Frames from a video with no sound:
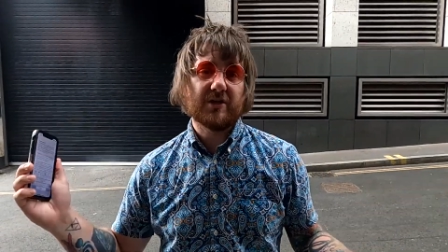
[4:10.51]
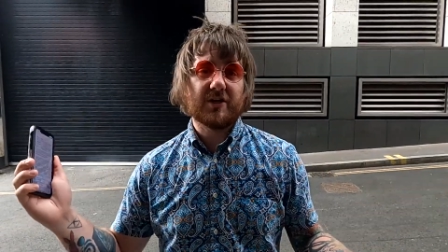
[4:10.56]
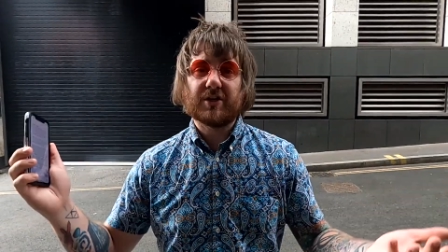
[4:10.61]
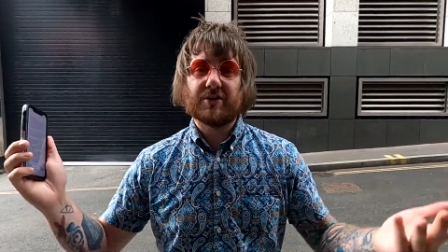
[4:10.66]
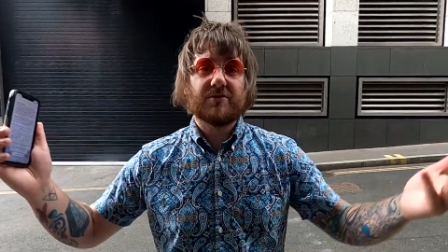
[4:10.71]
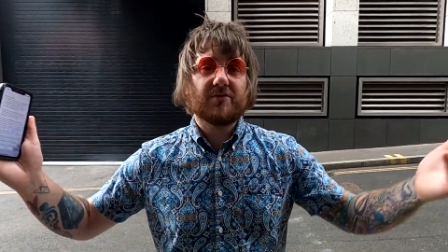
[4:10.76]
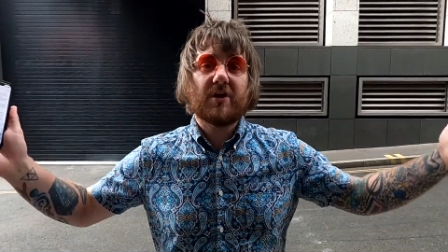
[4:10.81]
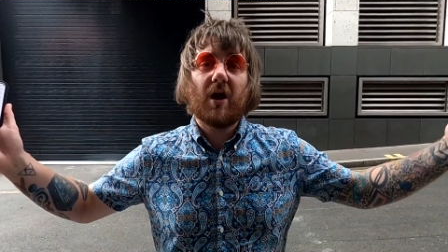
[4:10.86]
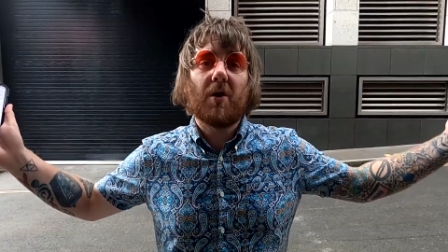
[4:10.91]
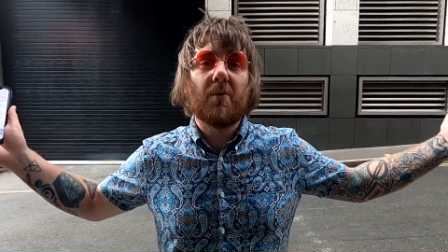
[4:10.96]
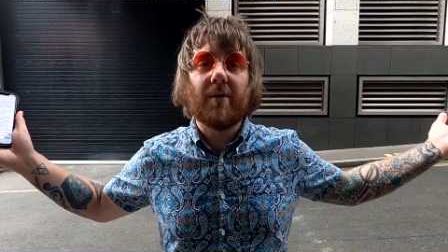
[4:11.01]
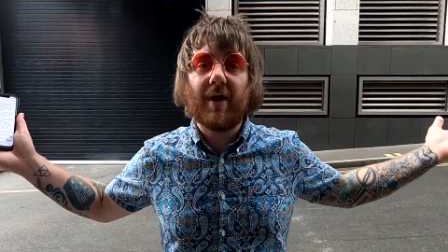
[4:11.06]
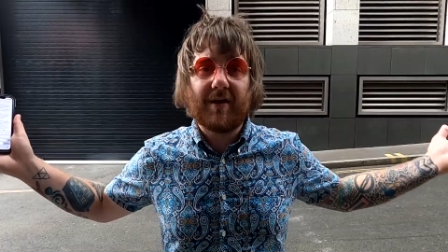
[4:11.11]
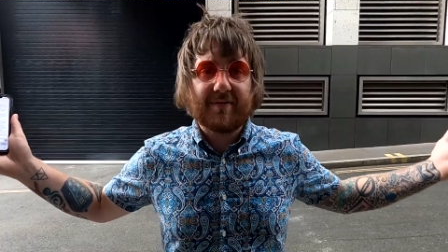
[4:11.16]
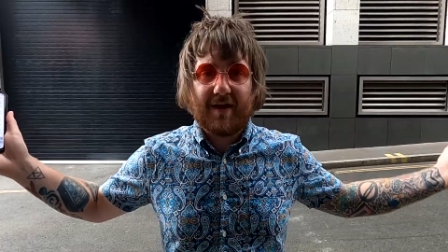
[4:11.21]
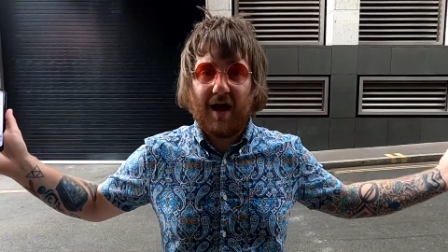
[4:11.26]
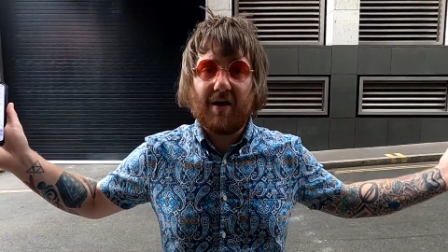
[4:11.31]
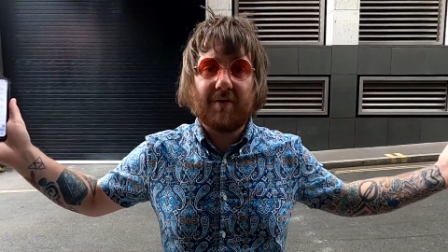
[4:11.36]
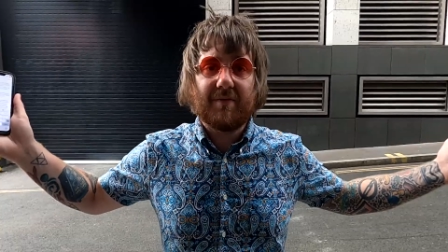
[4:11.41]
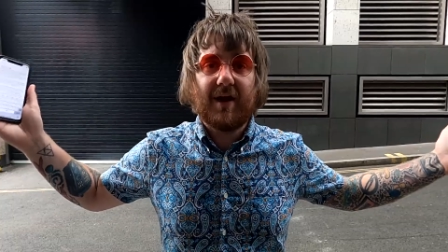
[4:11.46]
You can go
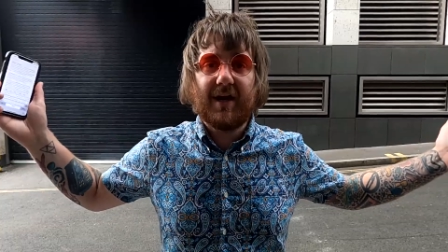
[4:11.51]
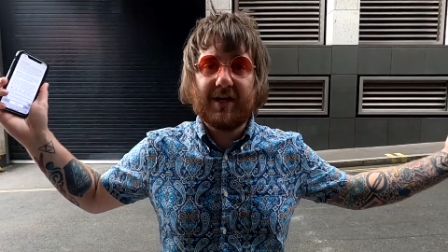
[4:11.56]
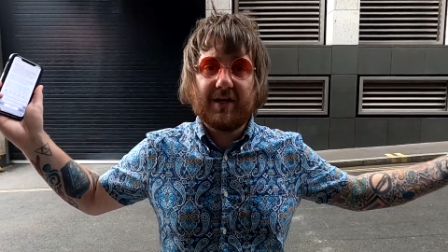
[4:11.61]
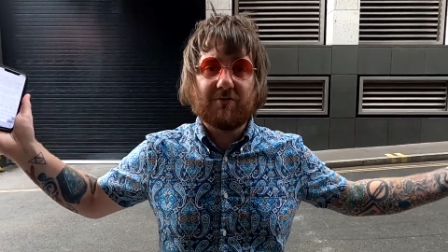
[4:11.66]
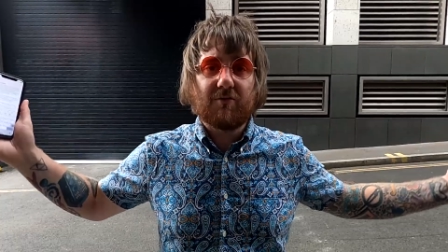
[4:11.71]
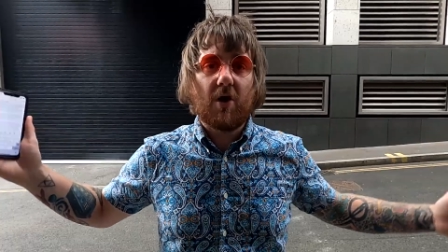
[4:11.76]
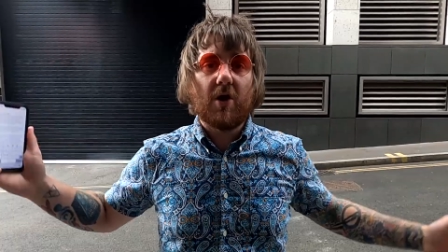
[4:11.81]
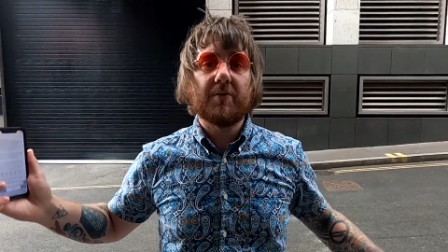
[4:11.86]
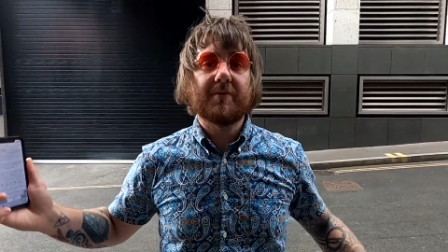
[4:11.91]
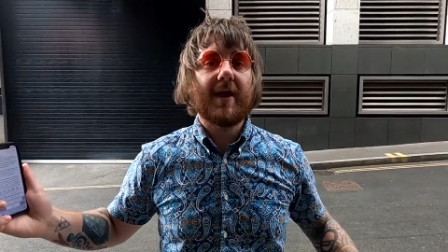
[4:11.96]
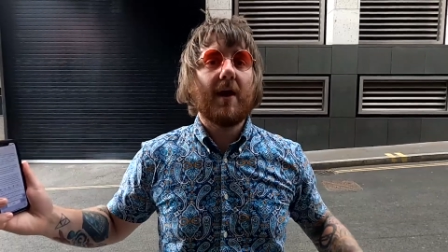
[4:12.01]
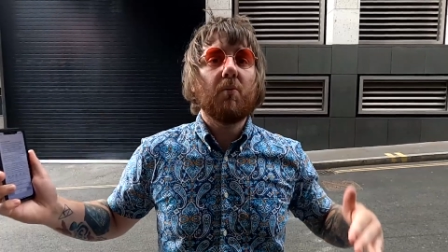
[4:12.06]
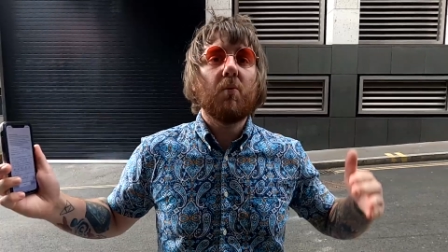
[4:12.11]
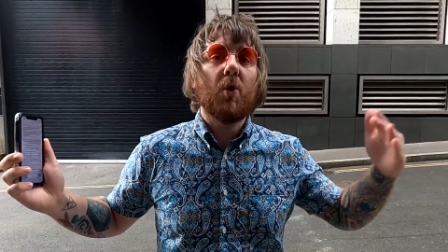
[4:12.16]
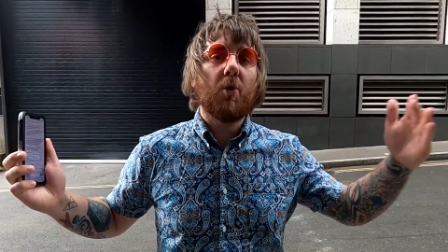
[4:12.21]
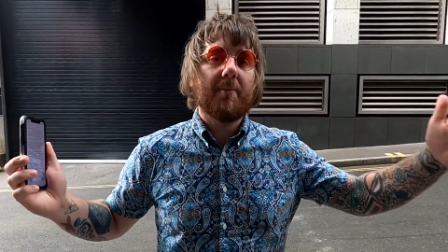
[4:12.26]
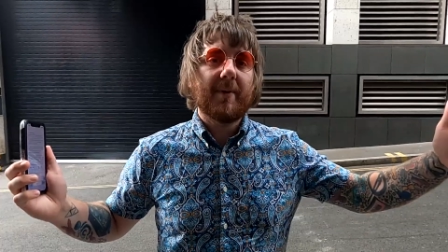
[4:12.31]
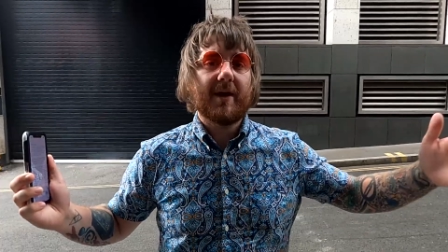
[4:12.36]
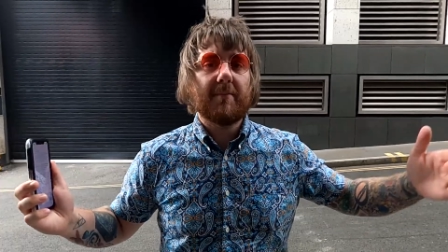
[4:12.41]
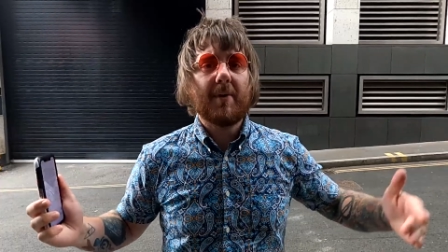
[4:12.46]
down any road, there
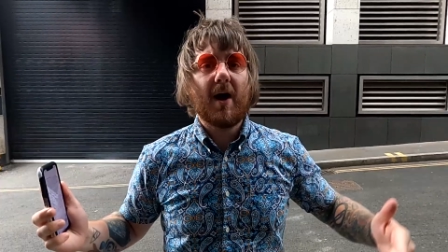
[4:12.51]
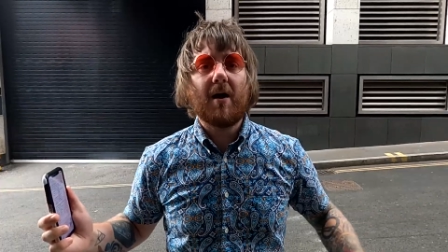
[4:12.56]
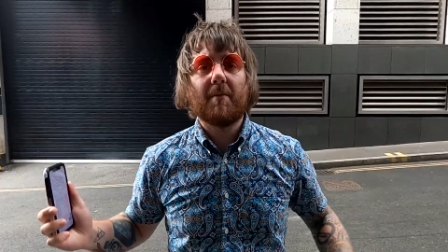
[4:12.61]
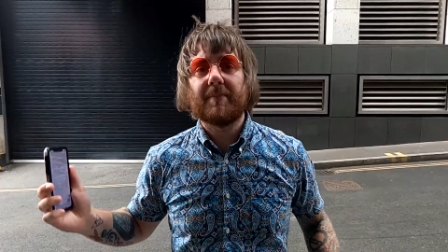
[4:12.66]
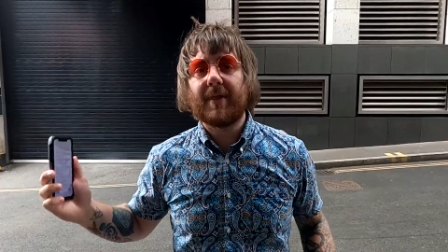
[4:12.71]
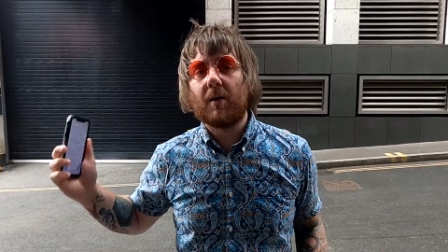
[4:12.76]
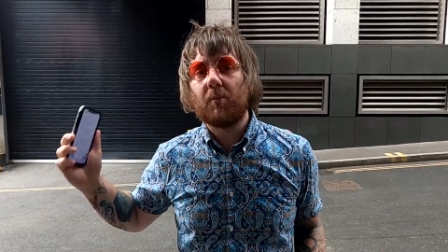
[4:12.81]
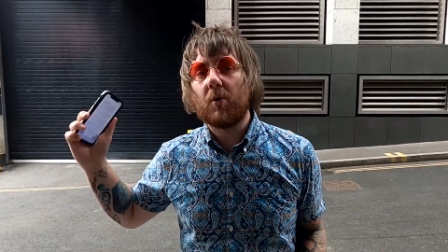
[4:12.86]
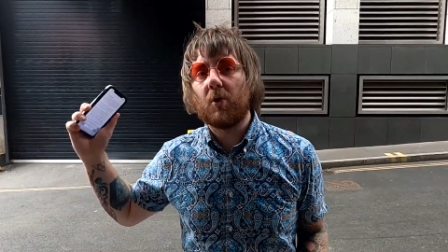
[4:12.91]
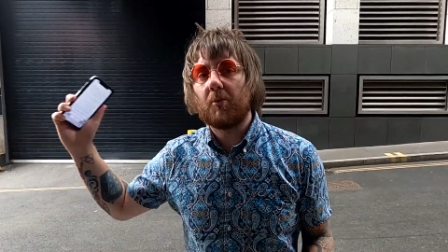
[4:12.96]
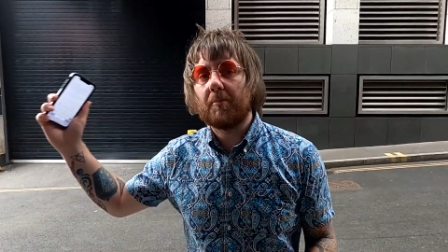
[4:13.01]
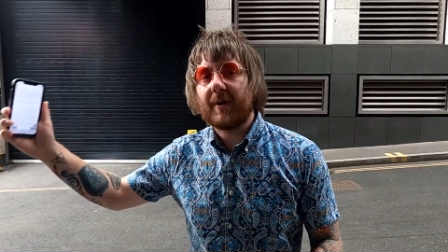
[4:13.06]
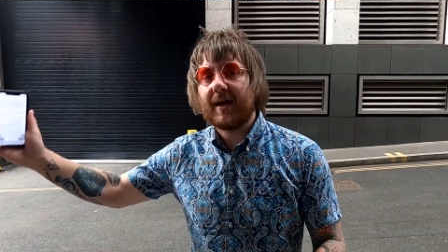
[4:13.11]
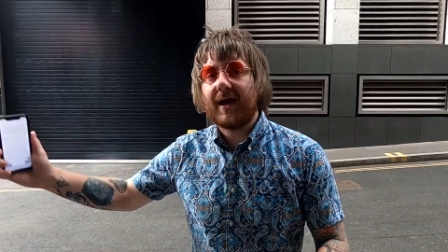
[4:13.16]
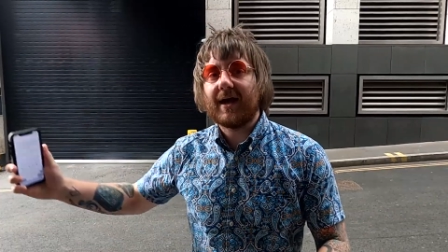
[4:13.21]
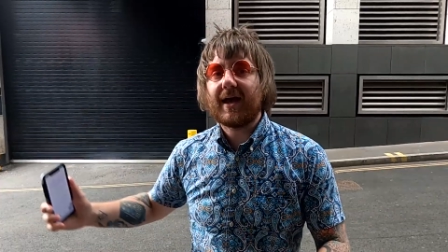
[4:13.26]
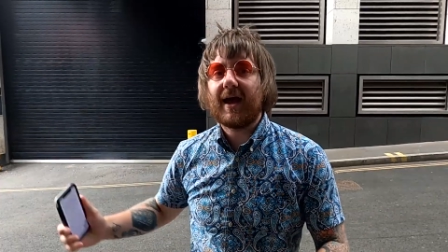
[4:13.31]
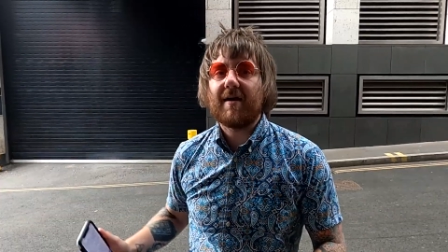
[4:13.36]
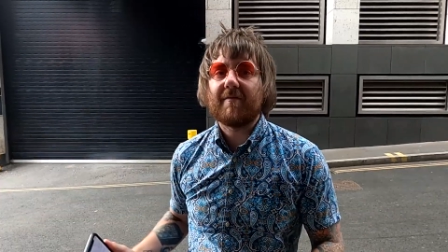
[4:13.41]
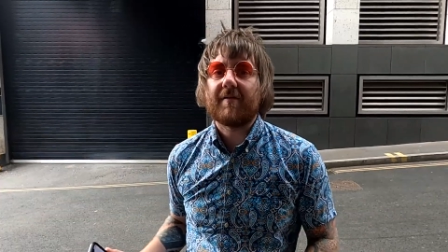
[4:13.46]
will be a pub, there will
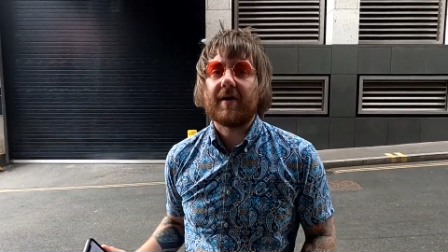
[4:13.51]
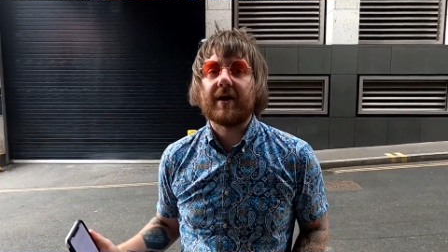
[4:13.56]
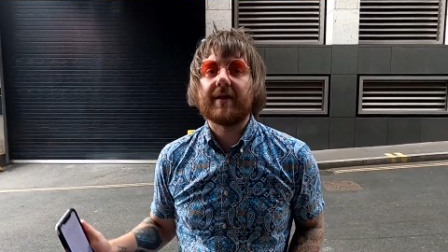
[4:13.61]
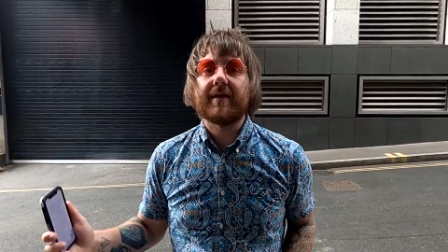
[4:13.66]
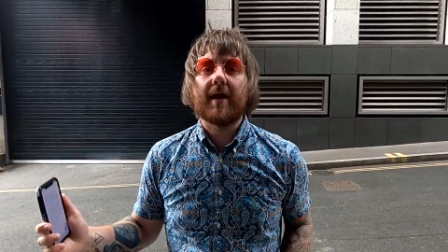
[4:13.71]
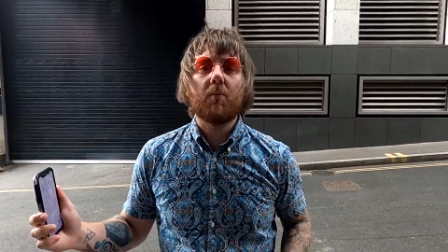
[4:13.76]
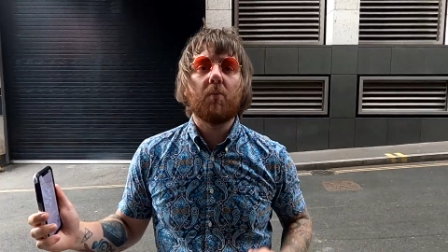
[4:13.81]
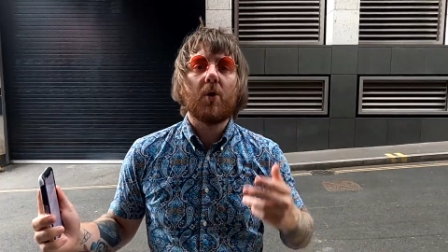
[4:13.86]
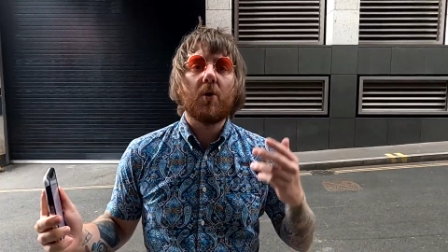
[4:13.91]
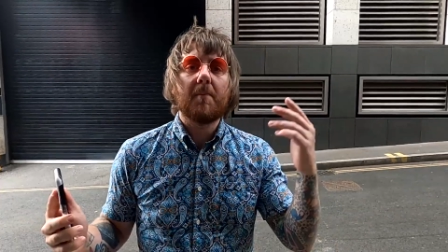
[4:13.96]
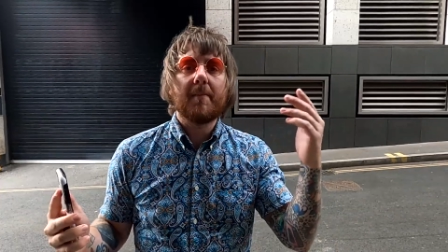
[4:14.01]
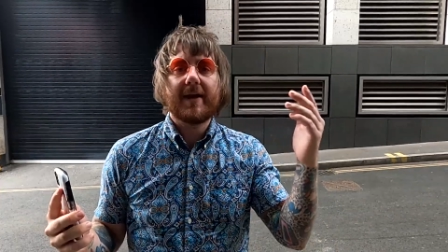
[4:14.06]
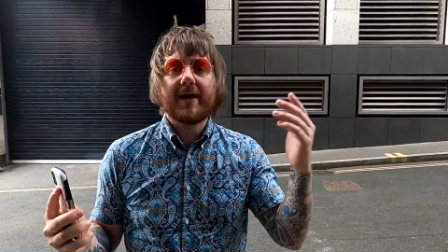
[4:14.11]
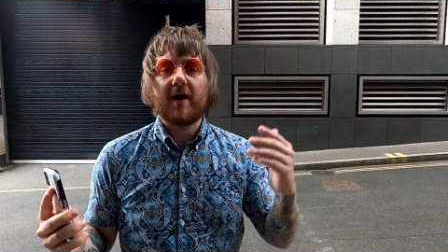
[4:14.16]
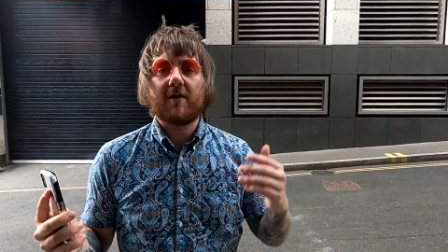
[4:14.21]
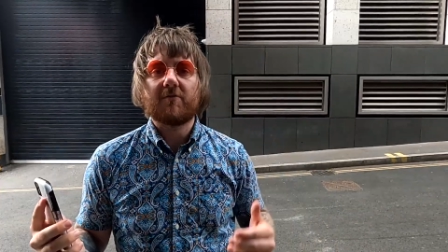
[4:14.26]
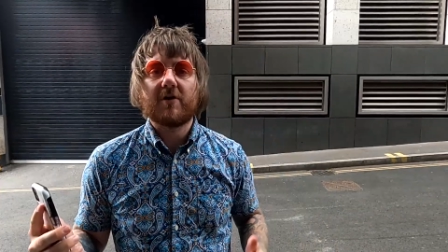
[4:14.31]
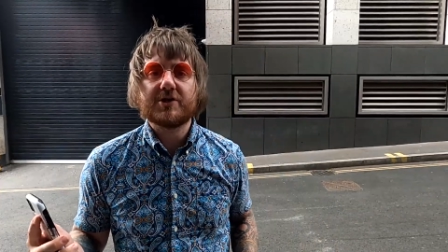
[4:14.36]
be a cafe, there will be a